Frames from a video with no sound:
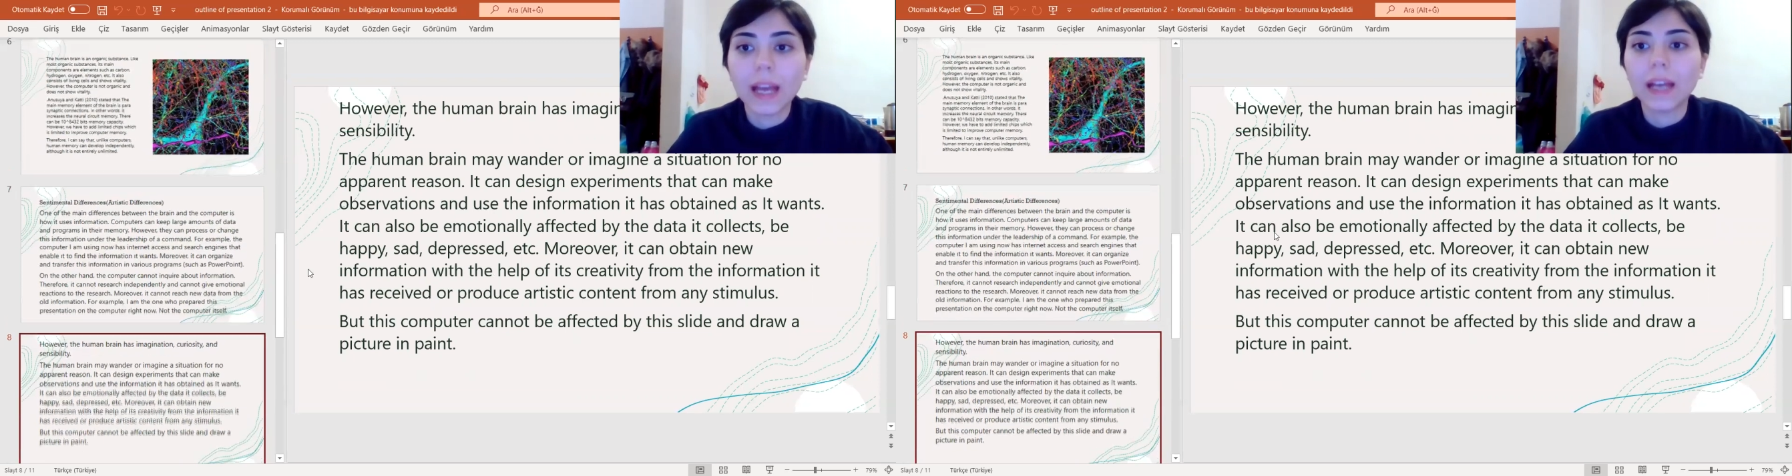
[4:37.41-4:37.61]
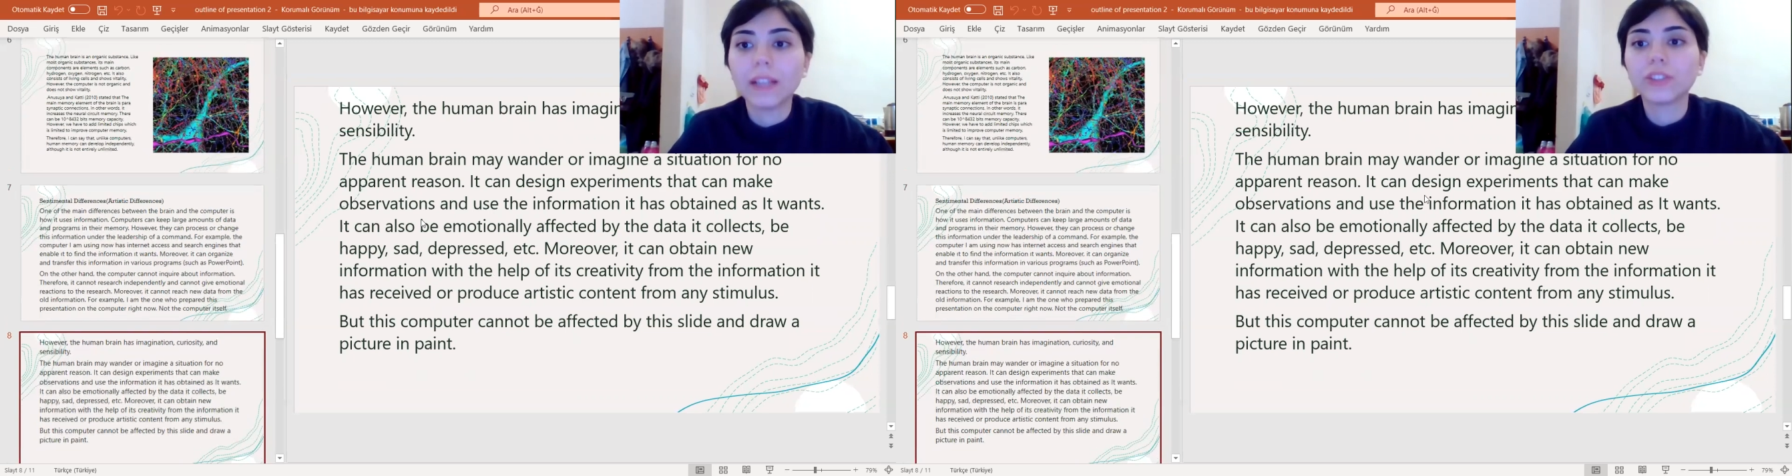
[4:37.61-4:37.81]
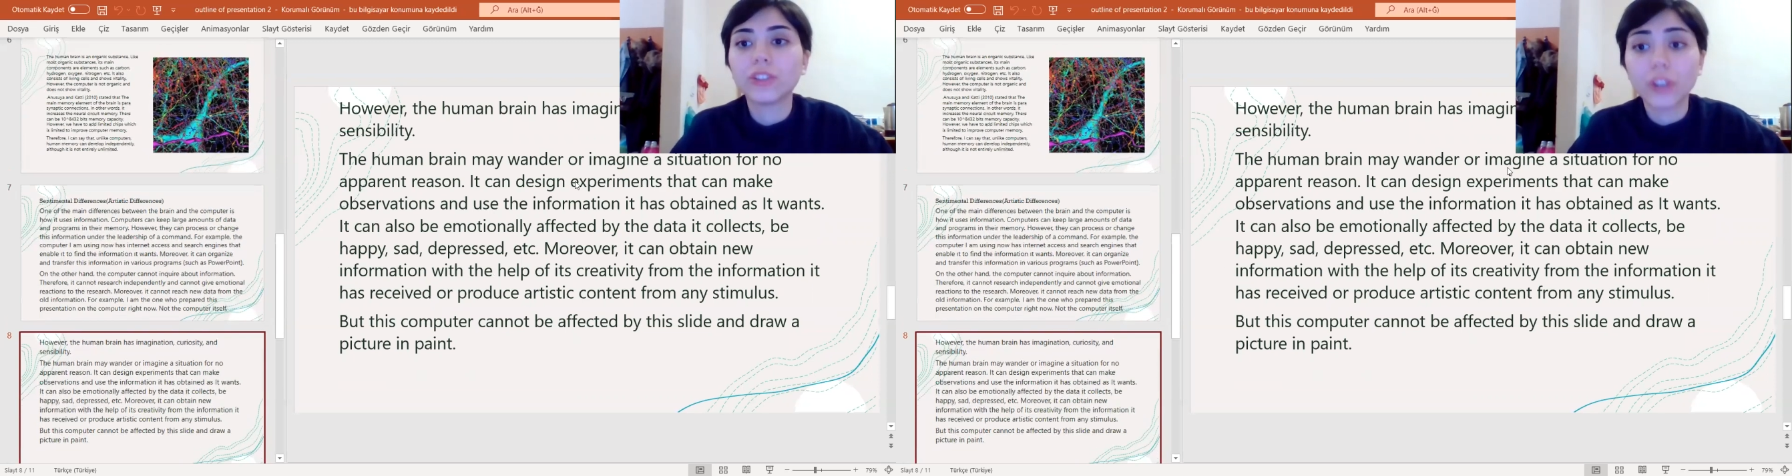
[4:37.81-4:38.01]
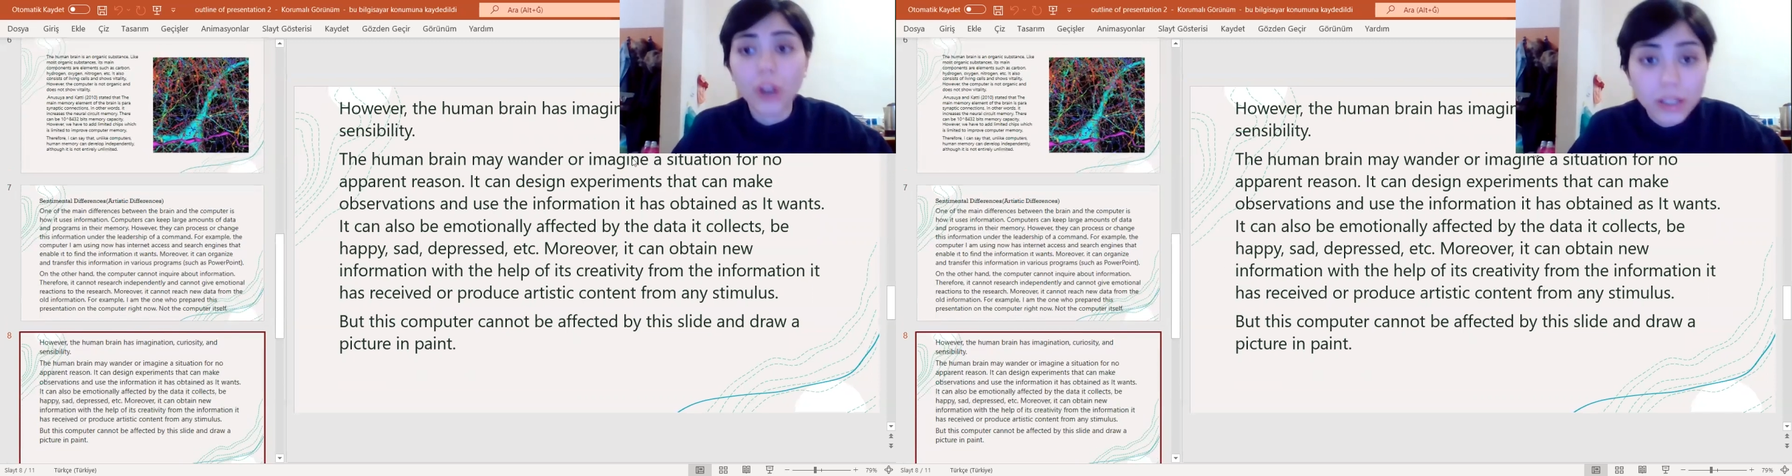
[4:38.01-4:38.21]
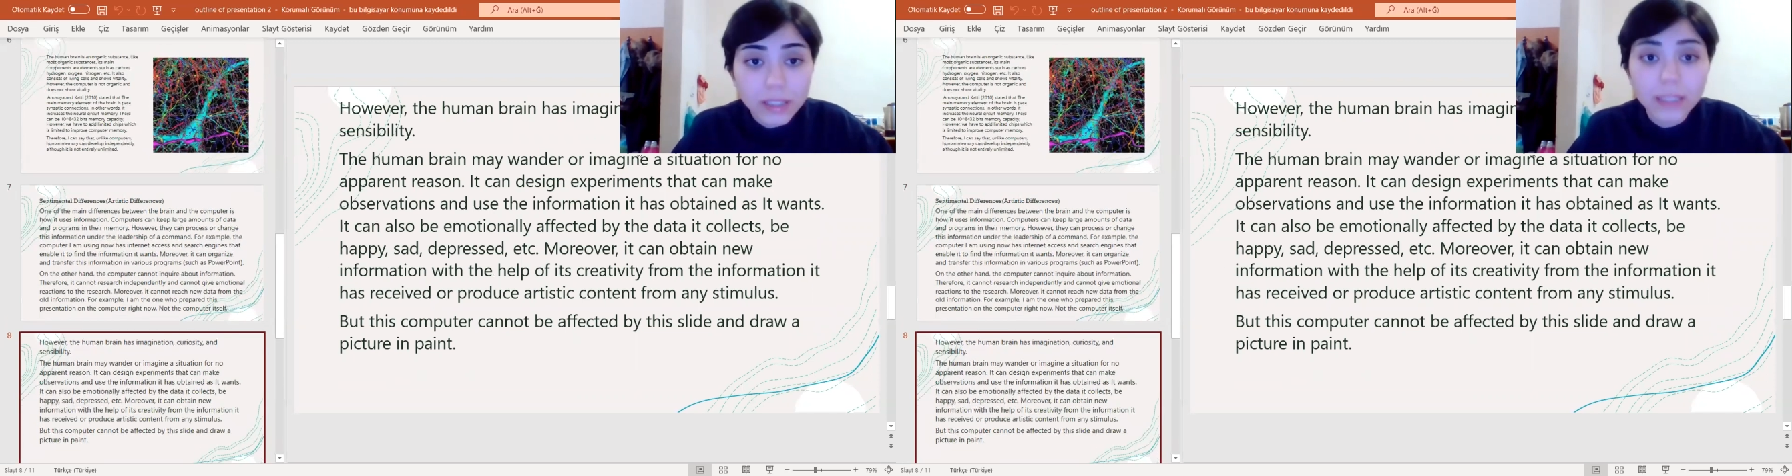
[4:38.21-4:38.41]
and
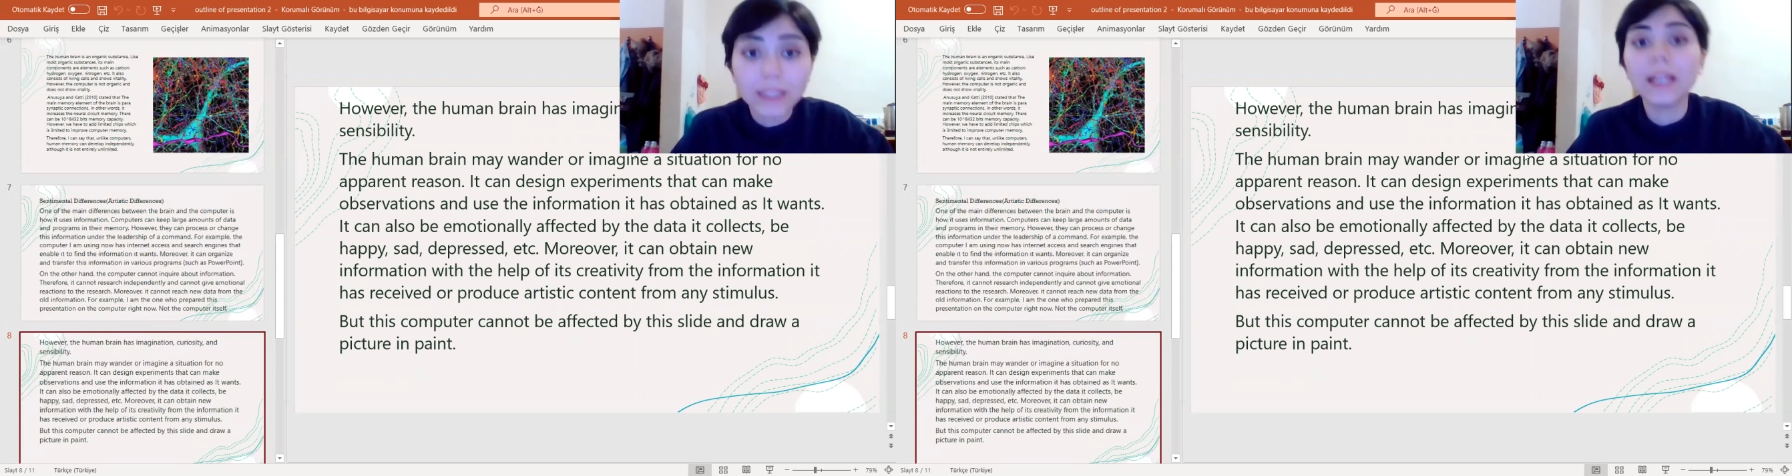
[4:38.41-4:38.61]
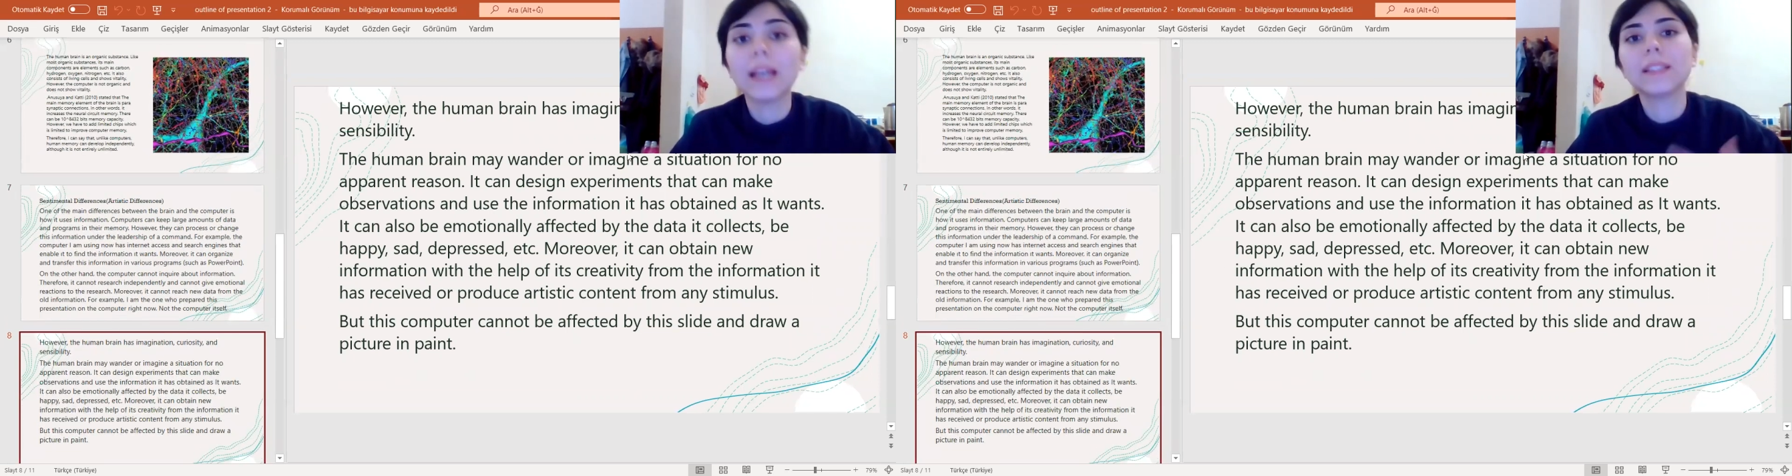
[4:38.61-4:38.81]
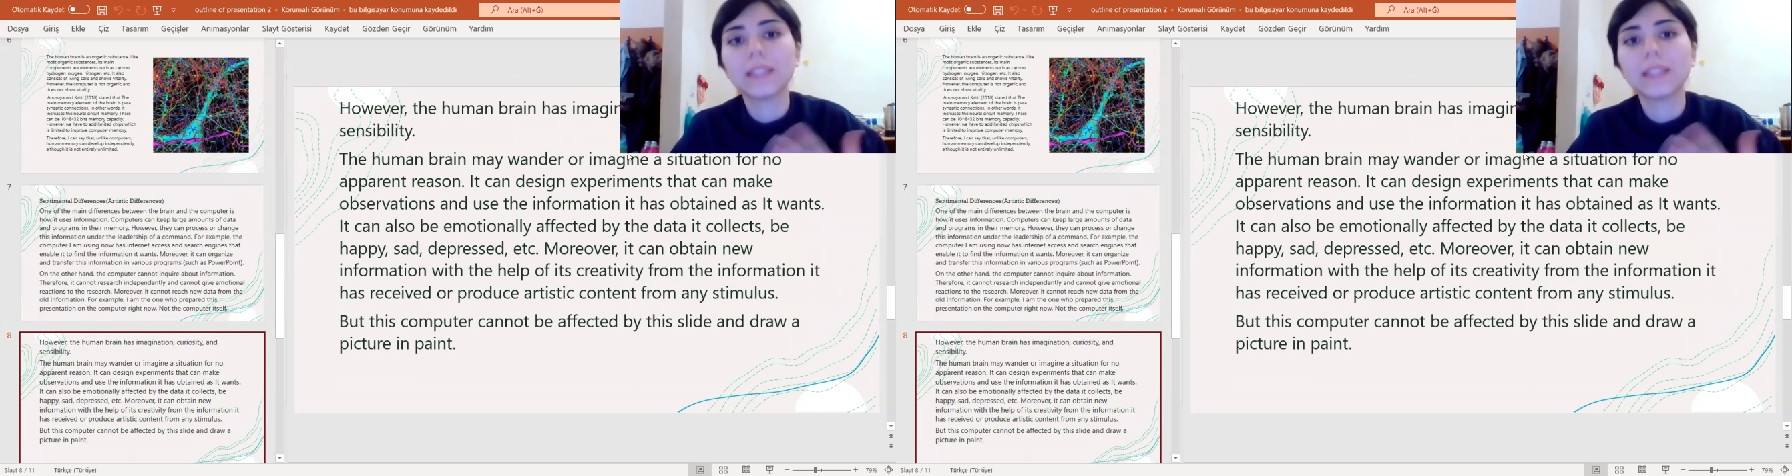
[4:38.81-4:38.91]
curiosity and